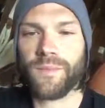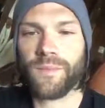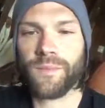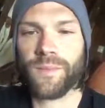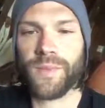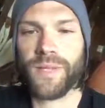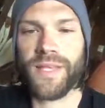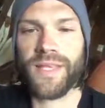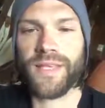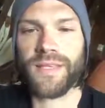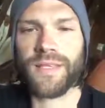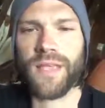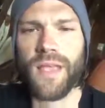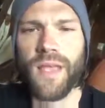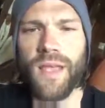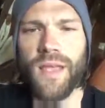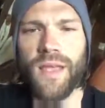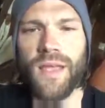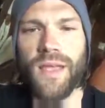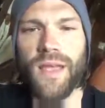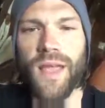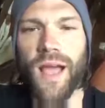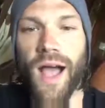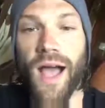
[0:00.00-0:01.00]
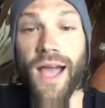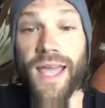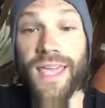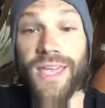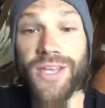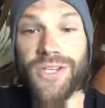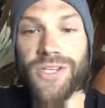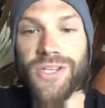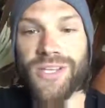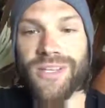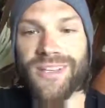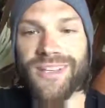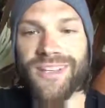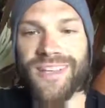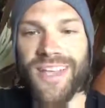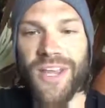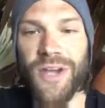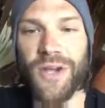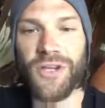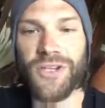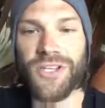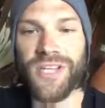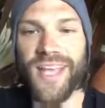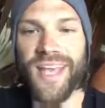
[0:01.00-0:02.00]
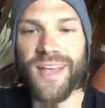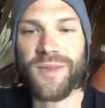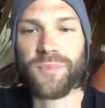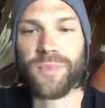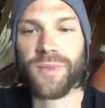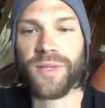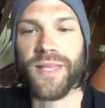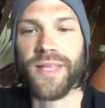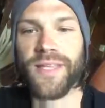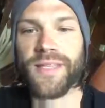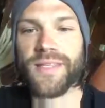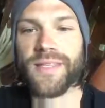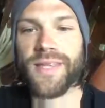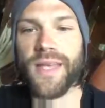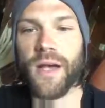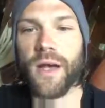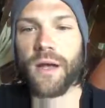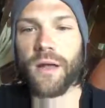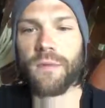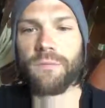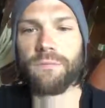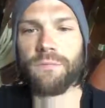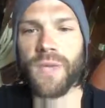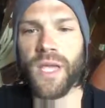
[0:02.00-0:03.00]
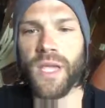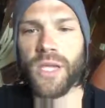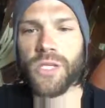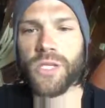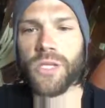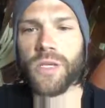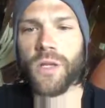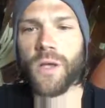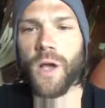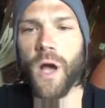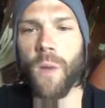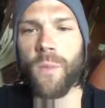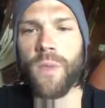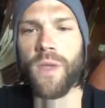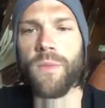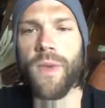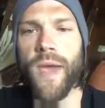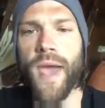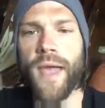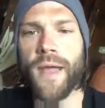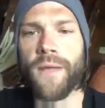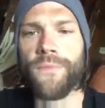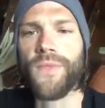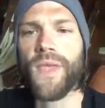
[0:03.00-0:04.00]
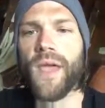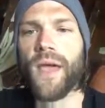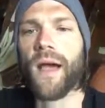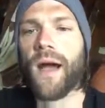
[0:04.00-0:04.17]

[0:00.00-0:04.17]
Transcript: Please, Aisha Earshed, please tell Misha to call me back.